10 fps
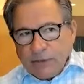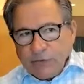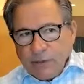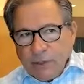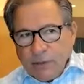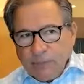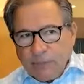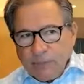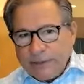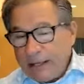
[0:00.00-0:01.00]

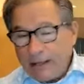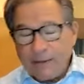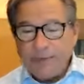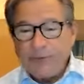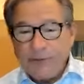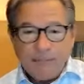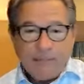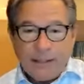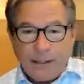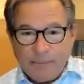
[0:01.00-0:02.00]
the calendar, it
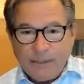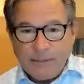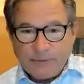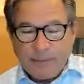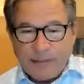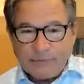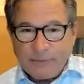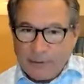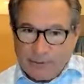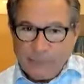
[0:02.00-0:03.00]
may not be that
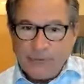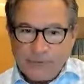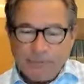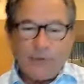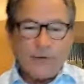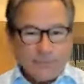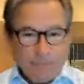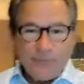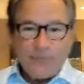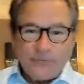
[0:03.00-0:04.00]
special other than tomorrow's
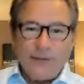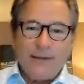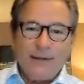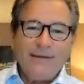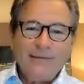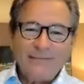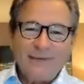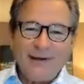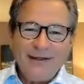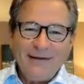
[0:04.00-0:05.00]
Mother's Day,
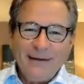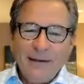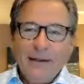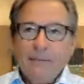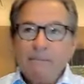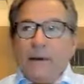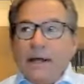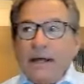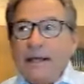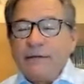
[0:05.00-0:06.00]
right?
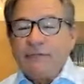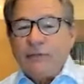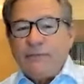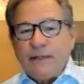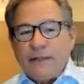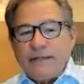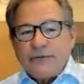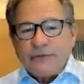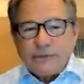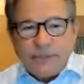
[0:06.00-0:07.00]
But from a
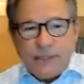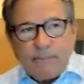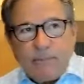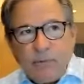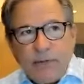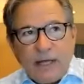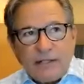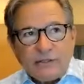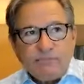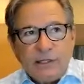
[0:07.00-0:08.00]
leadership standpoint, I
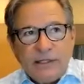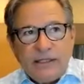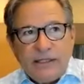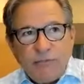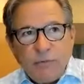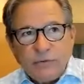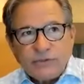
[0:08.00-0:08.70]
just believe